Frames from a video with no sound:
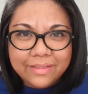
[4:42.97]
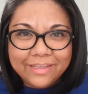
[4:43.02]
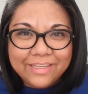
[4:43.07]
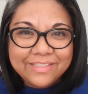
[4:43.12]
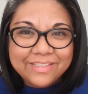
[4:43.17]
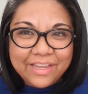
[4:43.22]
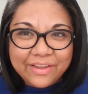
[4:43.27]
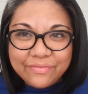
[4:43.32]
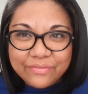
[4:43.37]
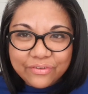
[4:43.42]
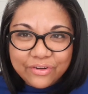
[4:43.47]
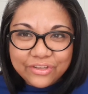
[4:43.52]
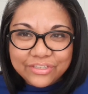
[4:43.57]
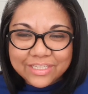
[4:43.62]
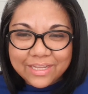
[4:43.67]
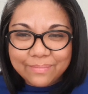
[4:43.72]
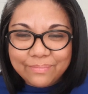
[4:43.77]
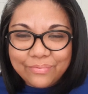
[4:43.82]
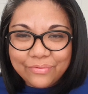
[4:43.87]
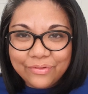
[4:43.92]
Like, say for
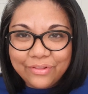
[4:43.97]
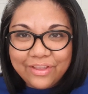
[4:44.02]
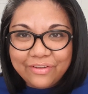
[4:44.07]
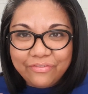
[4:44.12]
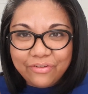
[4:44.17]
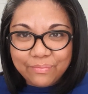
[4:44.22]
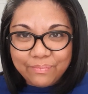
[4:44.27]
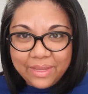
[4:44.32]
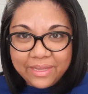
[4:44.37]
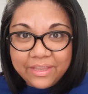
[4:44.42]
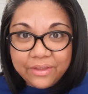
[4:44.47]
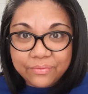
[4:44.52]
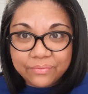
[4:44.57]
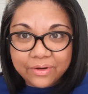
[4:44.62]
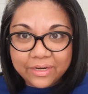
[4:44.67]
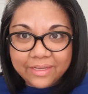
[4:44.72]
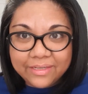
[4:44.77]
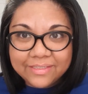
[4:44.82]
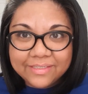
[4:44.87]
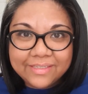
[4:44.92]
example, if you're making
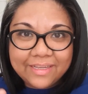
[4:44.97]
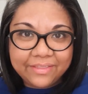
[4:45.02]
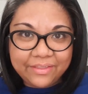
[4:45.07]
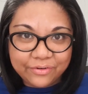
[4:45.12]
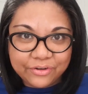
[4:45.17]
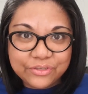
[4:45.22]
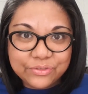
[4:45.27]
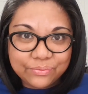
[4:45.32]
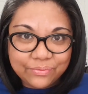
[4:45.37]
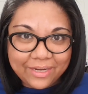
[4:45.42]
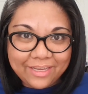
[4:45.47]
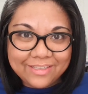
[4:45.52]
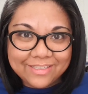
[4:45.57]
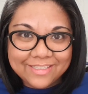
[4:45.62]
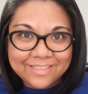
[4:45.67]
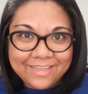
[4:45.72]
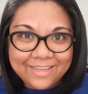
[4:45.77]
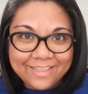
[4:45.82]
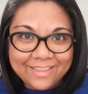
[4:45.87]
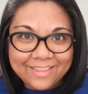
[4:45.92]
rice, and there is
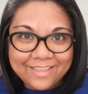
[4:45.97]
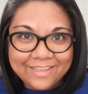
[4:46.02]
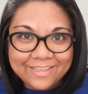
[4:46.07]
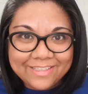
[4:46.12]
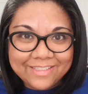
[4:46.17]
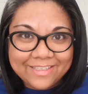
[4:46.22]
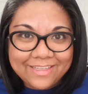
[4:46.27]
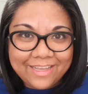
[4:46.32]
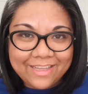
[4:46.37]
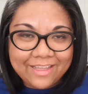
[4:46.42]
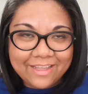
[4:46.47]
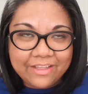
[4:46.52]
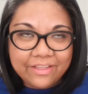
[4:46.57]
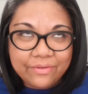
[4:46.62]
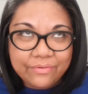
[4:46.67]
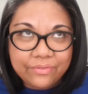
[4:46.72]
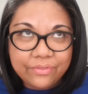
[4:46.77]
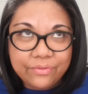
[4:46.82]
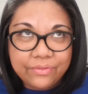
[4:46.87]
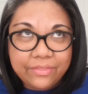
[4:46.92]
rice in this,
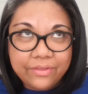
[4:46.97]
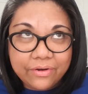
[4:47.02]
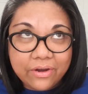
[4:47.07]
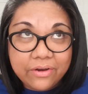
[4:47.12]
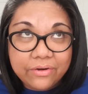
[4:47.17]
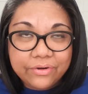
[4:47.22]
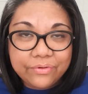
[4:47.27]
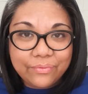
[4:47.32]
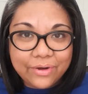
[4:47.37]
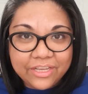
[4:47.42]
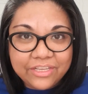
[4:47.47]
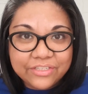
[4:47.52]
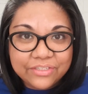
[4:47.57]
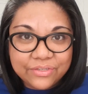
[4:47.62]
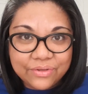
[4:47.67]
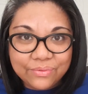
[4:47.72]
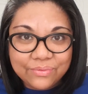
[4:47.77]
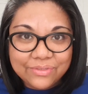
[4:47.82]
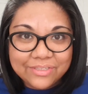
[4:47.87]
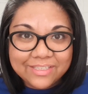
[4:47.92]
there are rice
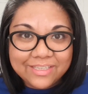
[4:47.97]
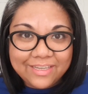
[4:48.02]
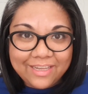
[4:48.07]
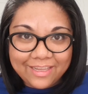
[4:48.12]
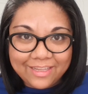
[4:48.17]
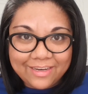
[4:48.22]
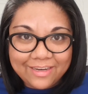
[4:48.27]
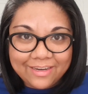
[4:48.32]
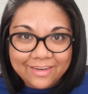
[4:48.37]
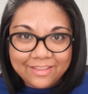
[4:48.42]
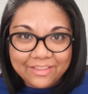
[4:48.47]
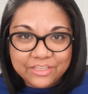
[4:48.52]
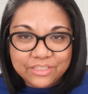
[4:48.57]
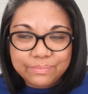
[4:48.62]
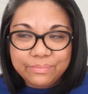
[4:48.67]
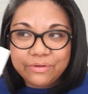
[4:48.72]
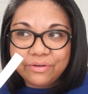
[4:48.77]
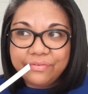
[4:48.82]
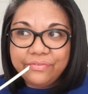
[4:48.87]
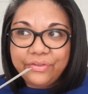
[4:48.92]
notes in this
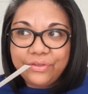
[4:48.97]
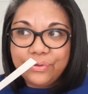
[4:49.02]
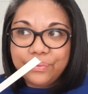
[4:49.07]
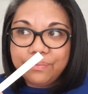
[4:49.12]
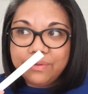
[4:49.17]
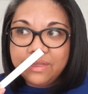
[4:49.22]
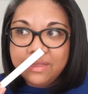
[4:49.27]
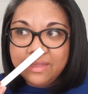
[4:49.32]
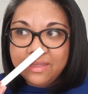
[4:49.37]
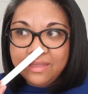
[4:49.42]
perfume.